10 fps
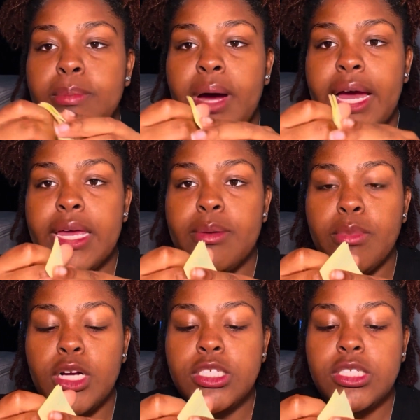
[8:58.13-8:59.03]
my
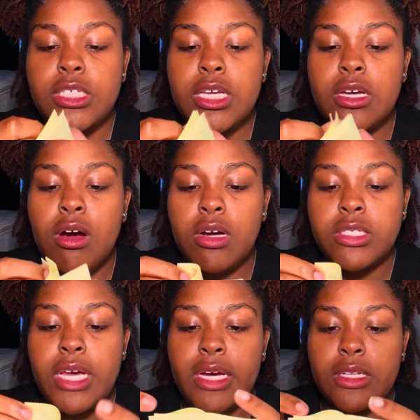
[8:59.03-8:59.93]
emergency
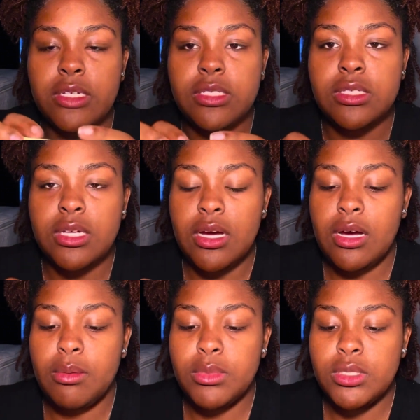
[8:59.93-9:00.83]
contact list.
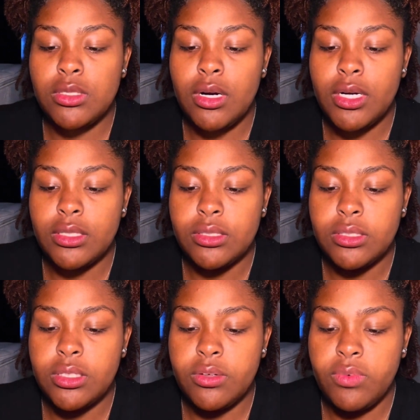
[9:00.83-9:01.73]
I'm gonna try to
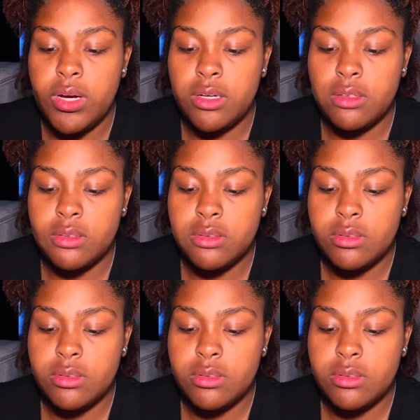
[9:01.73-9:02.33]
see if I could.